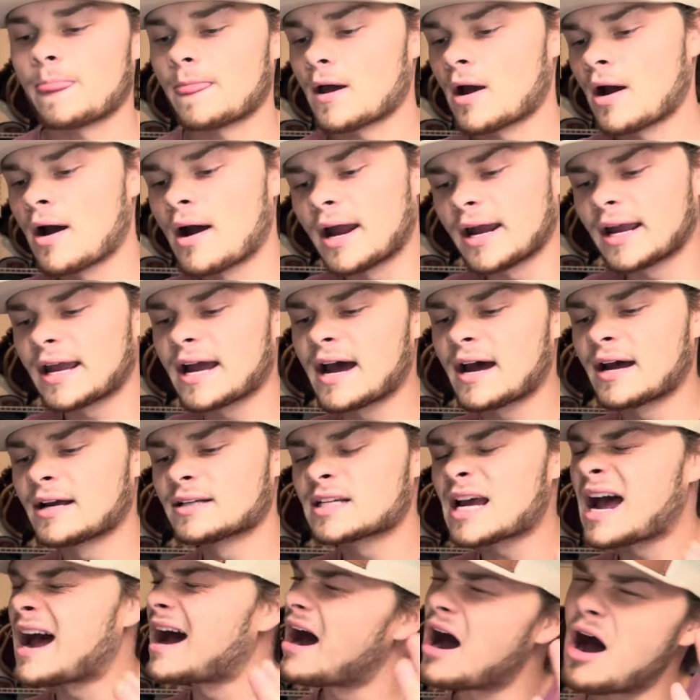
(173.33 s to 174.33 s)
All right,
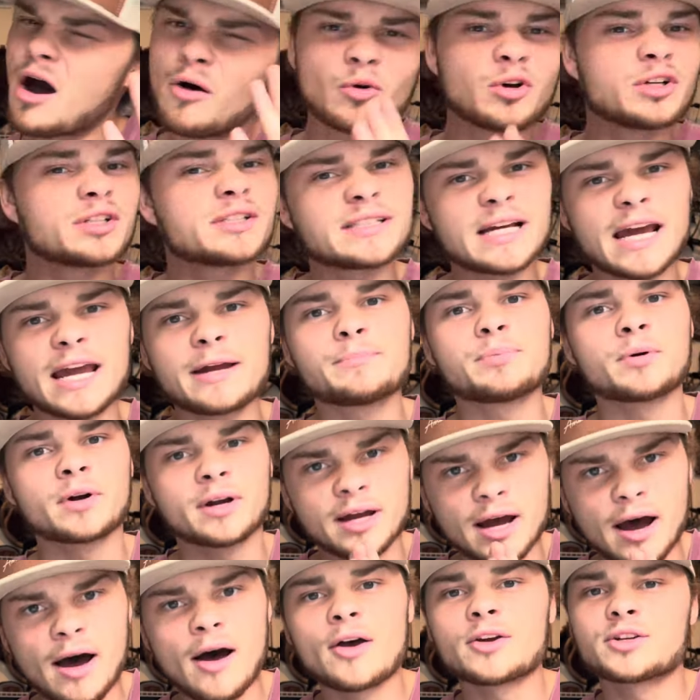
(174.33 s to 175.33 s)
guys, I always take
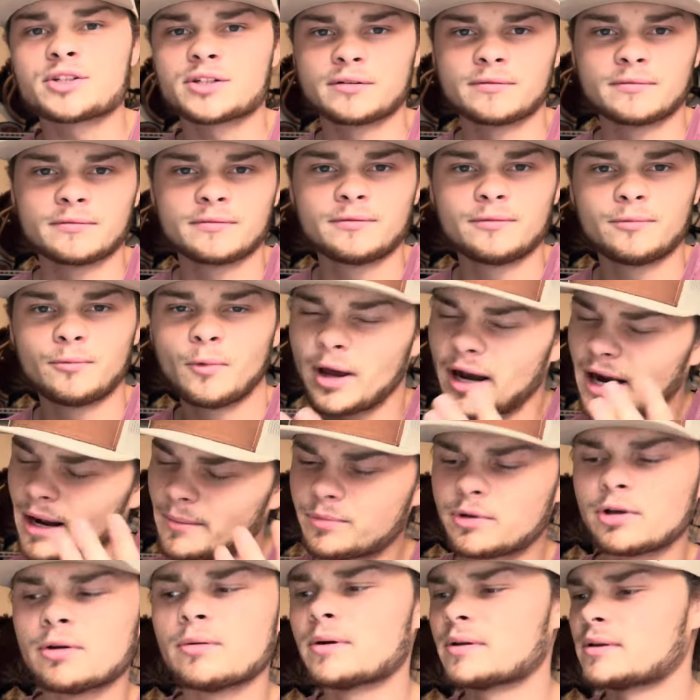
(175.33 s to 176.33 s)
precaution when I'm
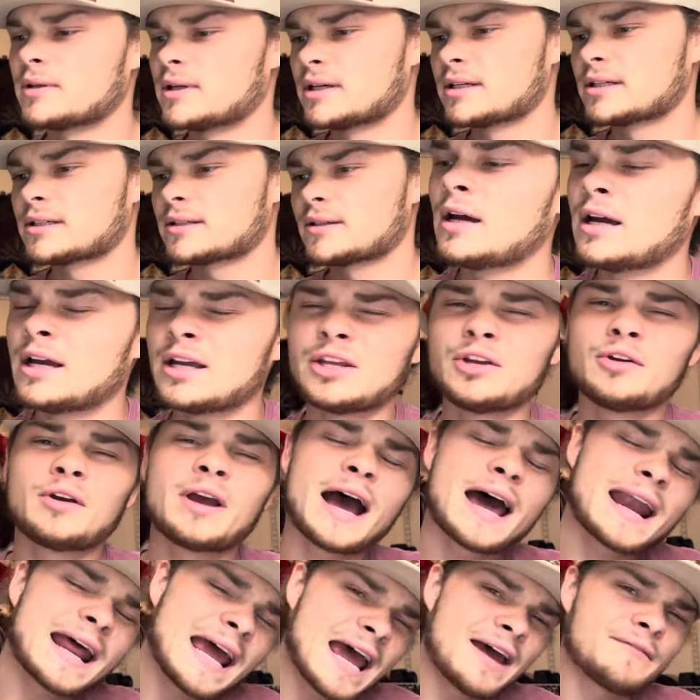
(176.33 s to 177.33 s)
doing this. You
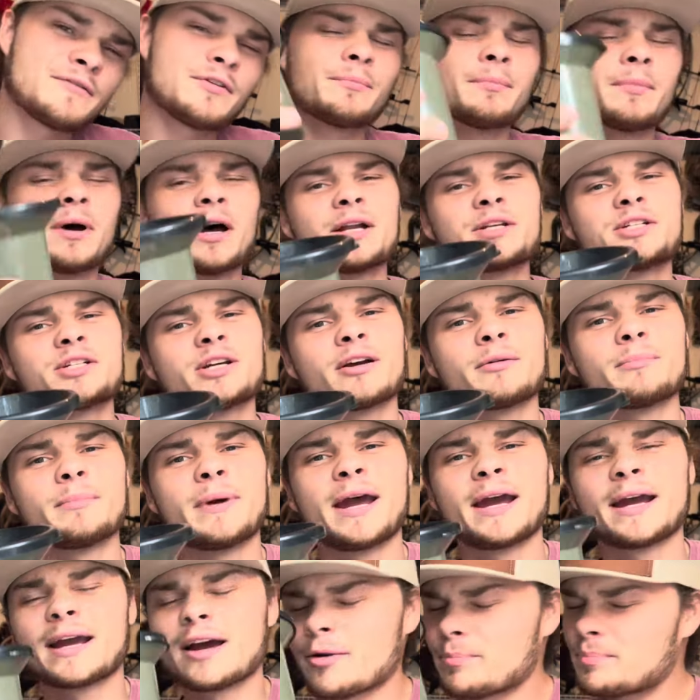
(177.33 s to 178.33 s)
got to have your mud jug,
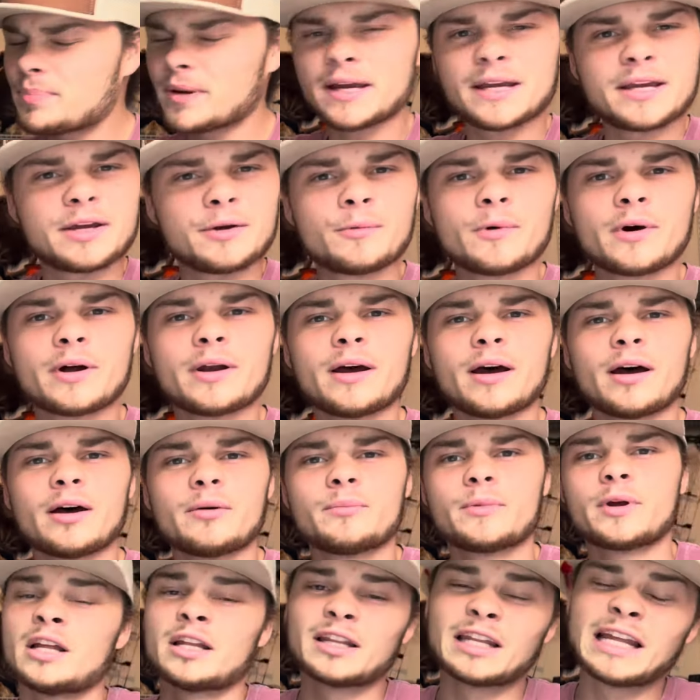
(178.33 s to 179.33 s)
man. Go pick you one
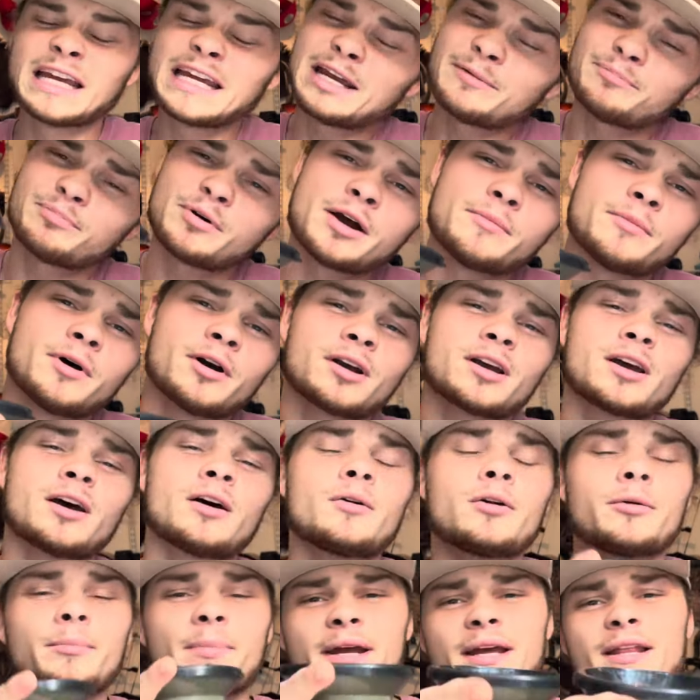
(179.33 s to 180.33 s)
up. Link and promo
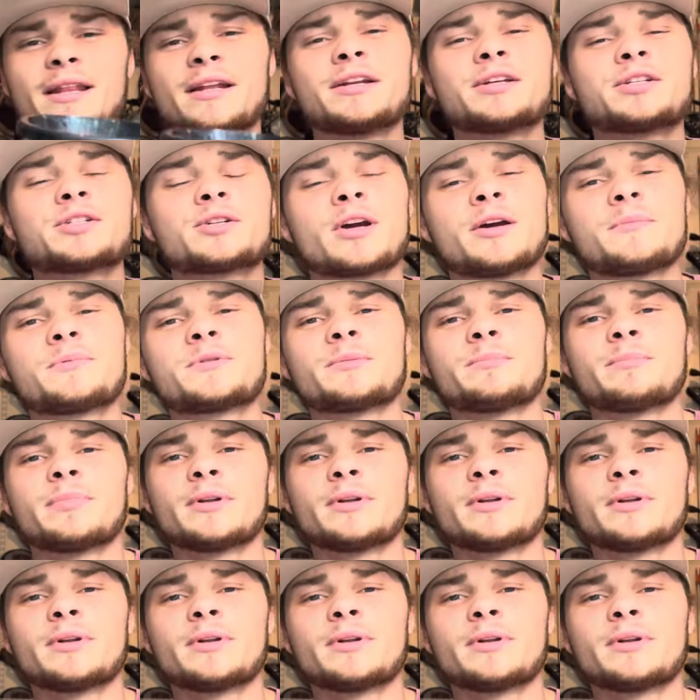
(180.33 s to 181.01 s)
code will be in the description